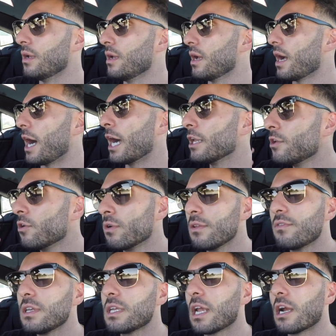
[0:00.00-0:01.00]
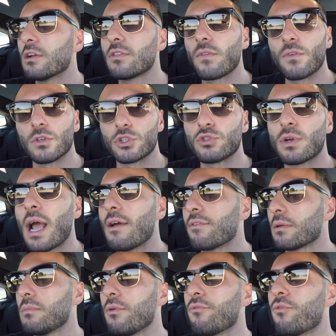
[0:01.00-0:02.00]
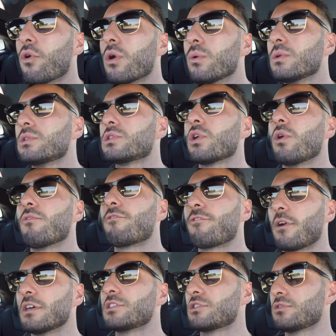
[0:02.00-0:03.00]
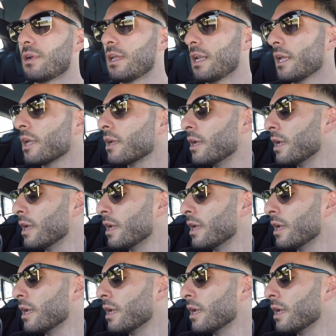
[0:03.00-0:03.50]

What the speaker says: I don't even care that there's traffic. Before, it was so frustrating.